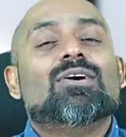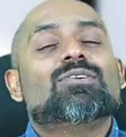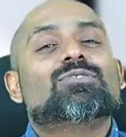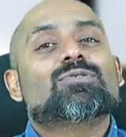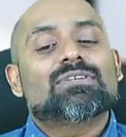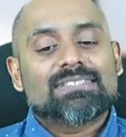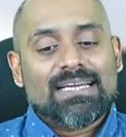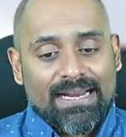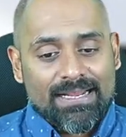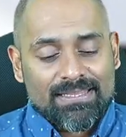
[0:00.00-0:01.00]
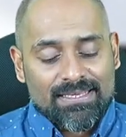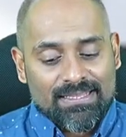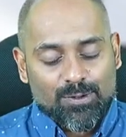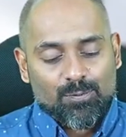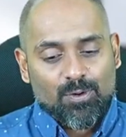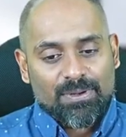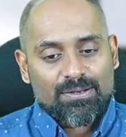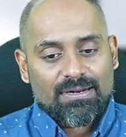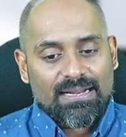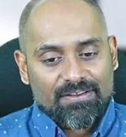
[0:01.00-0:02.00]
So is there anything that you want me to
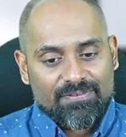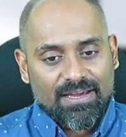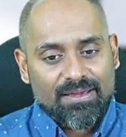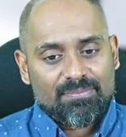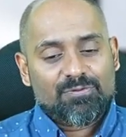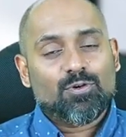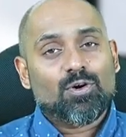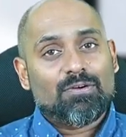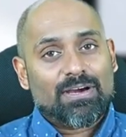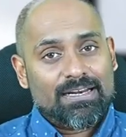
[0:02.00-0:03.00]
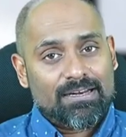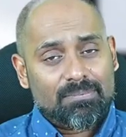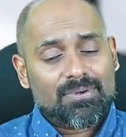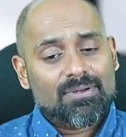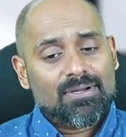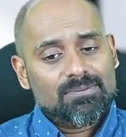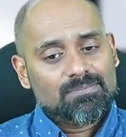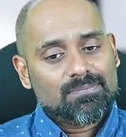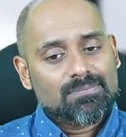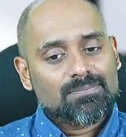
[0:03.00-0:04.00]
clarify before I wind up?
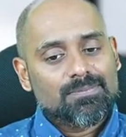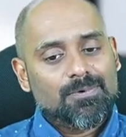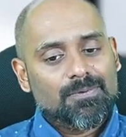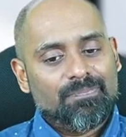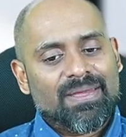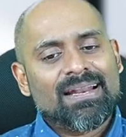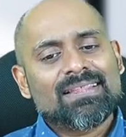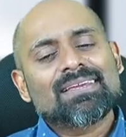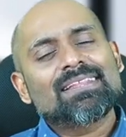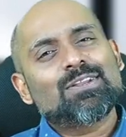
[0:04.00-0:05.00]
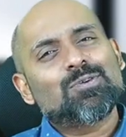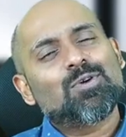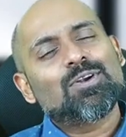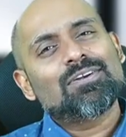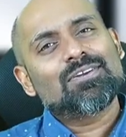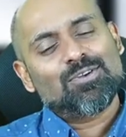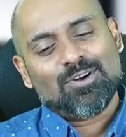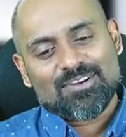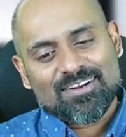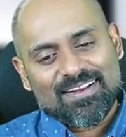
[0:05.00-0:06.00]
Anything that you want, you're
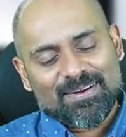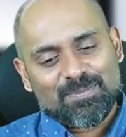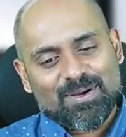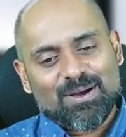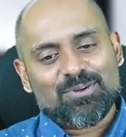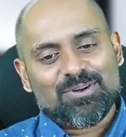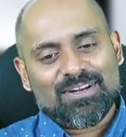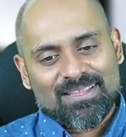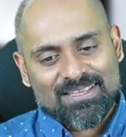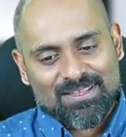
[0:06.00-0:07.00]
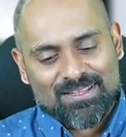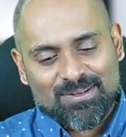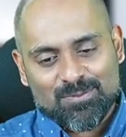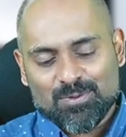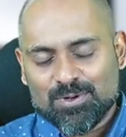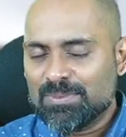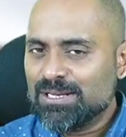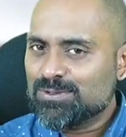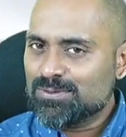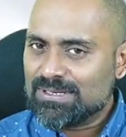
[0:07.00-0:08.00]
not clear about, or anything that you want me
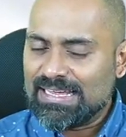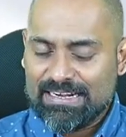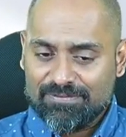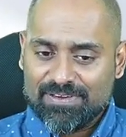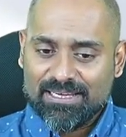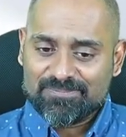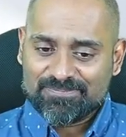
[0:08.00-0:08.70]
to clarify?